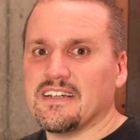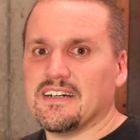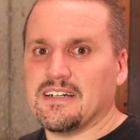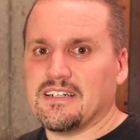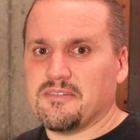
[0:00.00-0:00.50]

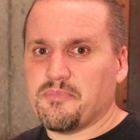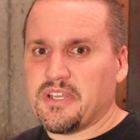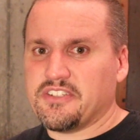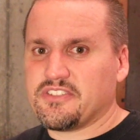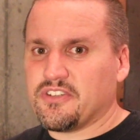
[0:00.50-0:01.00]

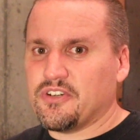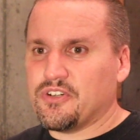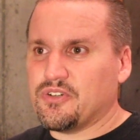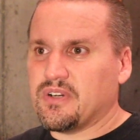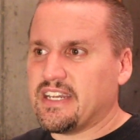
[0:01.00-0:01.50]
And
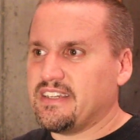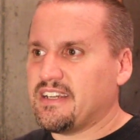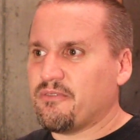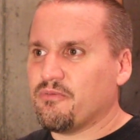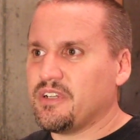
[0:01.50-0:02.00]
so
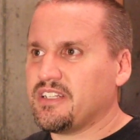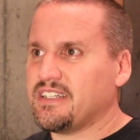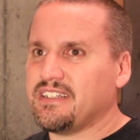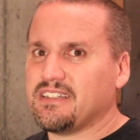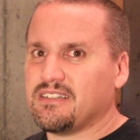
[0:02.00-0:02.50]
I really,